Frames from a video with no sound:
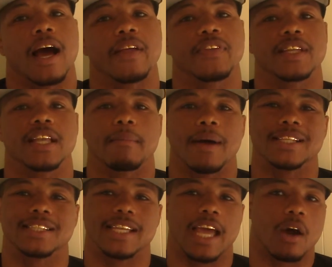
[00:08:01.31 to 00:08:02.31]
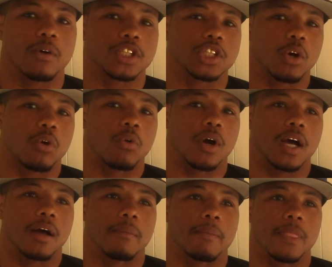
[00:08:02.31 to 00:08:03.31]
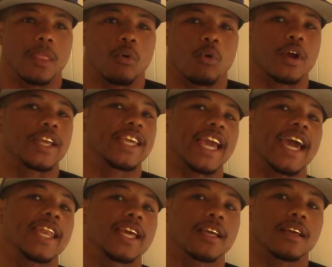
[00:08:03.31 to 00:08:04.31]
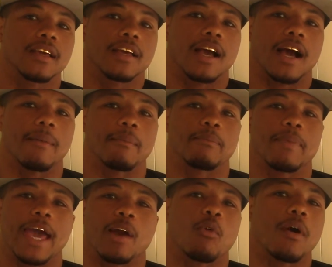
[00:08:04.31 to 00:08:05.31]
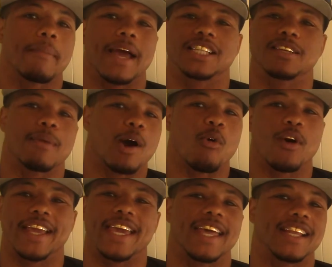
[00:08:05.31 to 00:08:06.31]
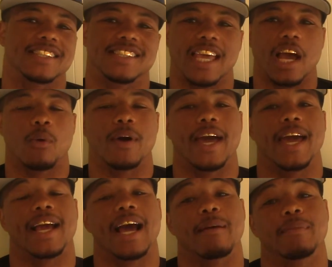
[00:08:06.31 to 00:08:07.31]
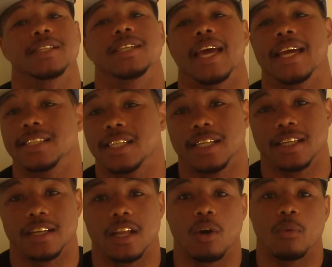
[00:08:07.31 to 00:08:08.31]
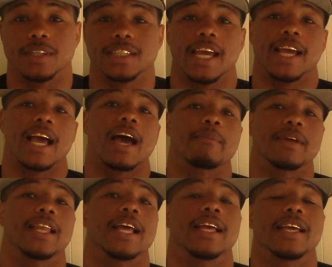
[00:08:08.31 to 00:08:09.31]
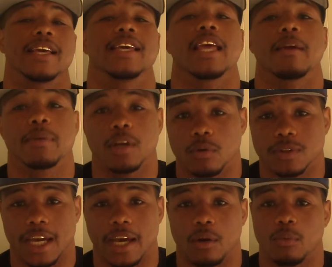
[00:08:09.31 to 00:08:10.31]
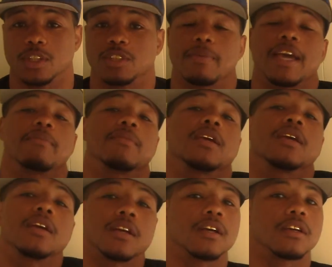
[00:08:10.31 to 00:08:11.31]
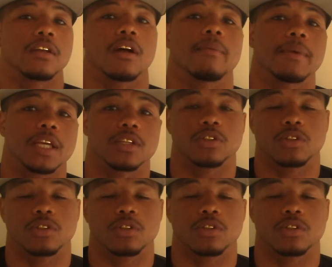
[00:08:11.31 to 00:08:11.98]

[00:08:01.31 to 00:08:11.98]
I think that my style is so um, organic. I'm back going back to my organic style, what had got me to 18 and 0, which had got me that NABO title, which made me, you know what I mean?